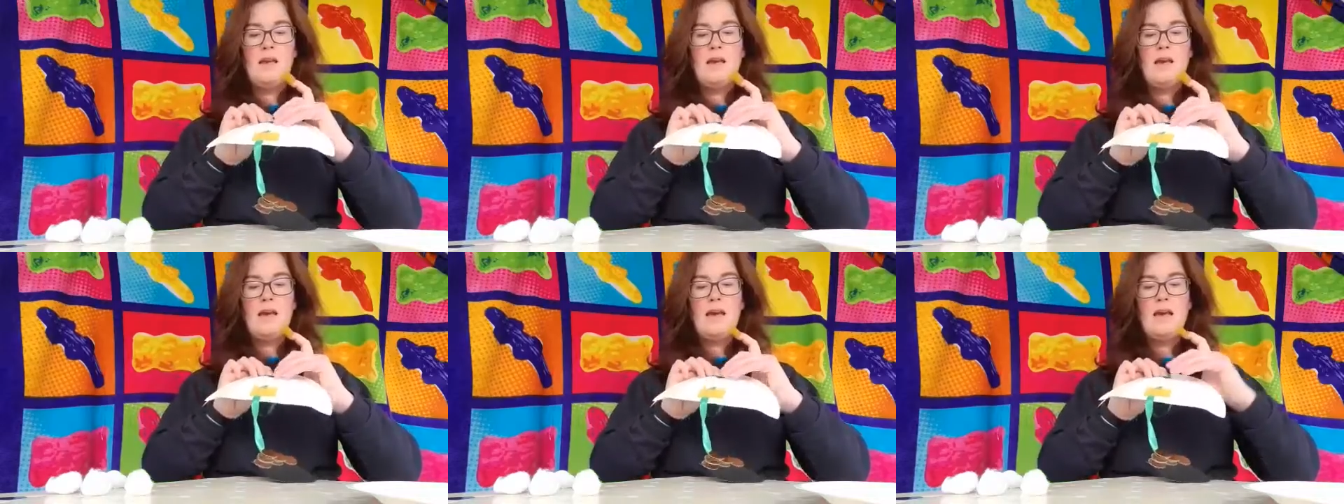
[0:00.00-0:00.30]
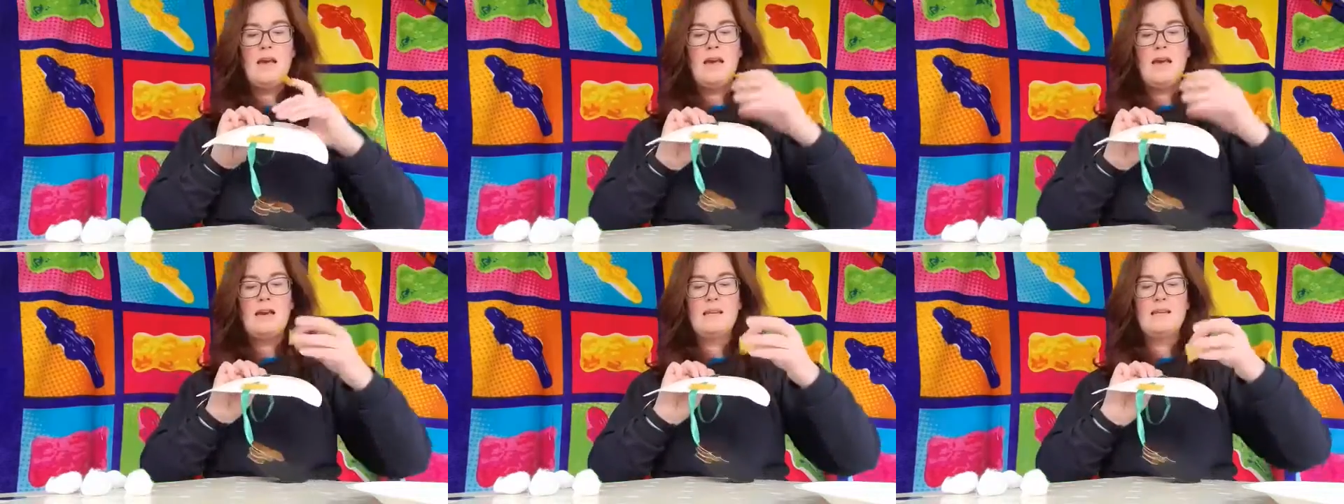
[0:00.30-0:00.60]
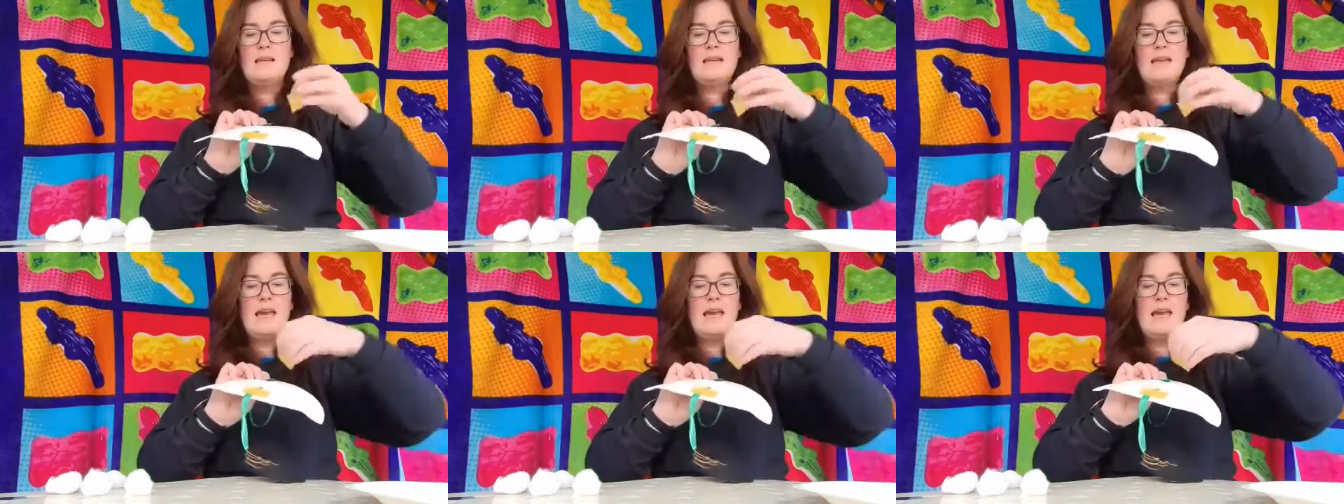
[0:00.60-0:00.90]
and
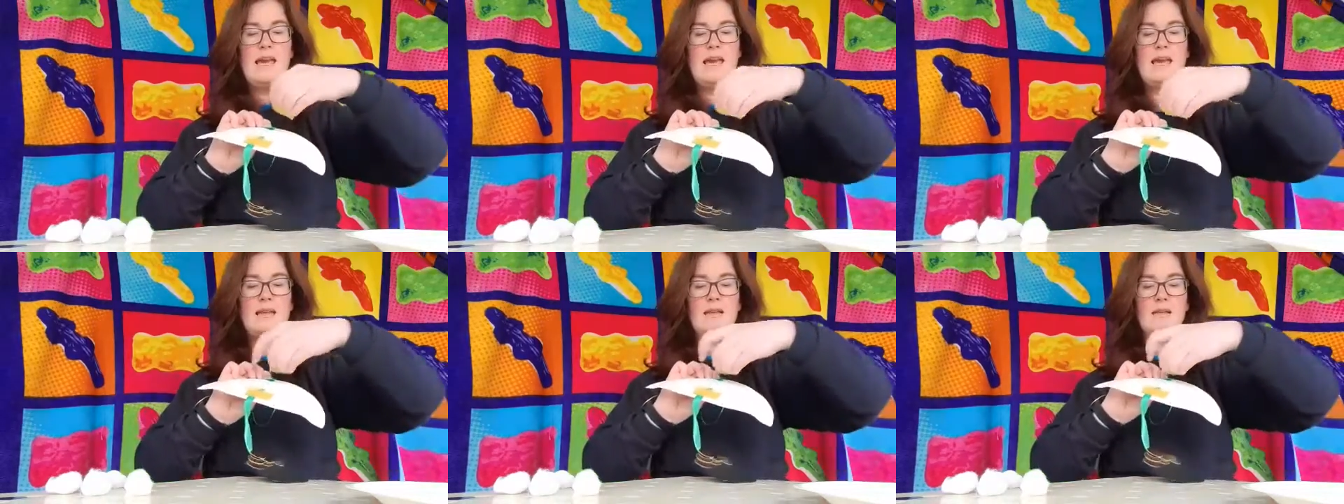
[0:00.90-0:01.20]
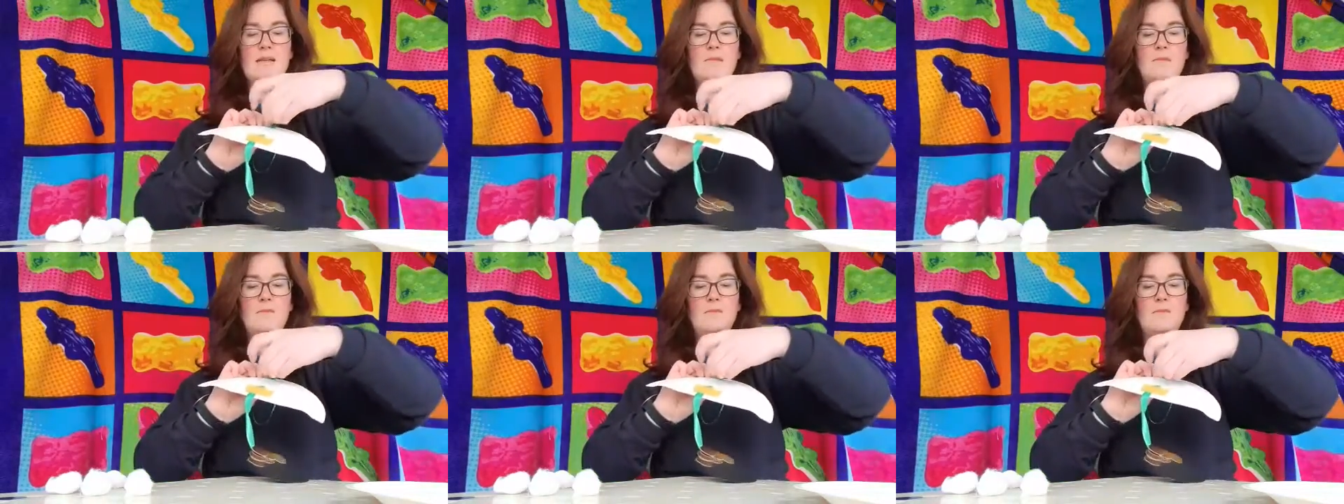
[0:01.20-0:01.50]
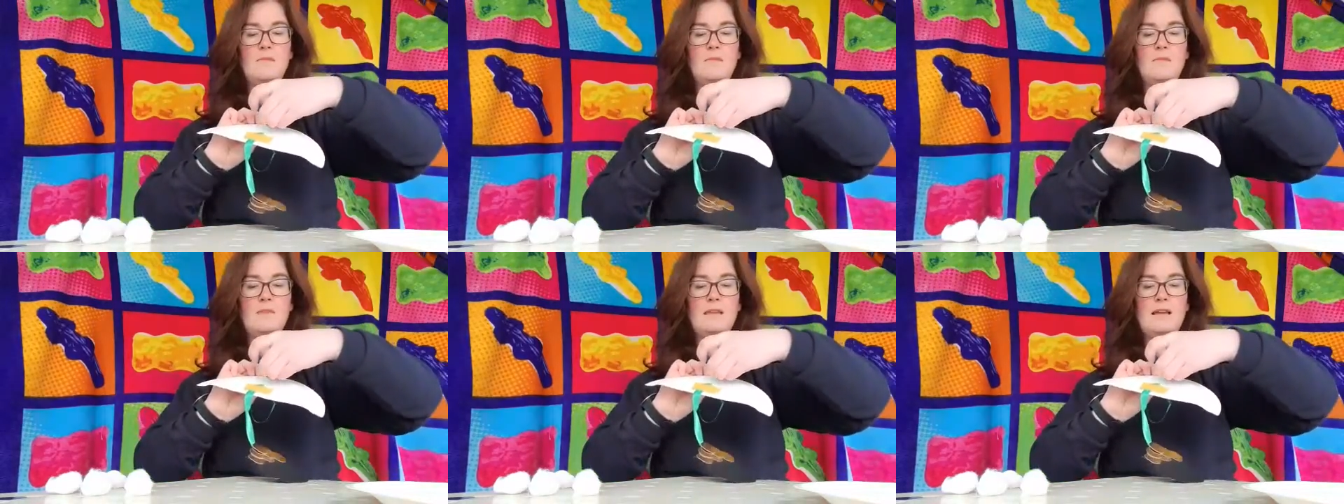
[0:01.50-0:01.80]
again,
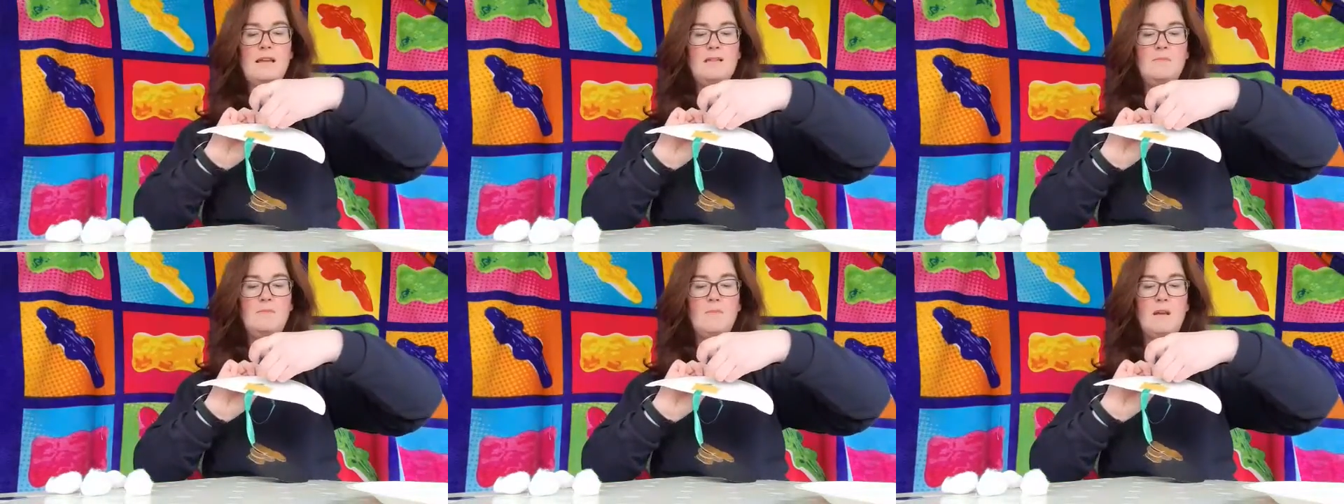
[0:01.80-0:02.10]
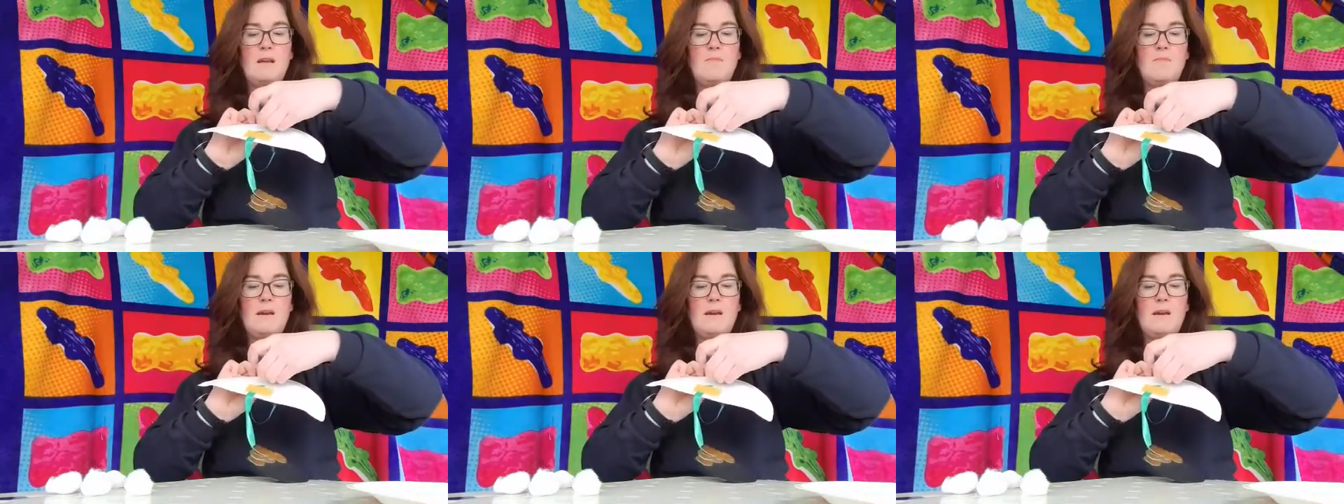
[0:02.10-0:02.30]
nice big